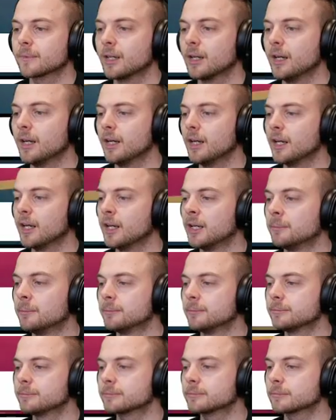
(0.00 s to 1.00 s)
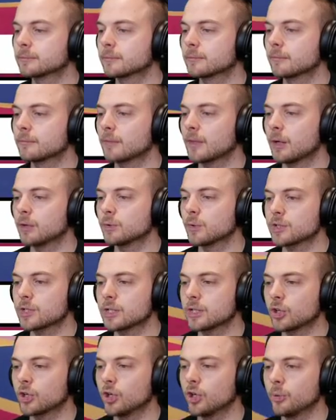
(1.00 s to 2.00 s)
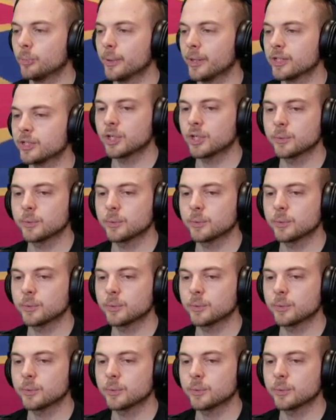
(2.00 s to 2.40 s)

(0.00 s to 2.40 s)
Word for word: um, I was watching Nicole play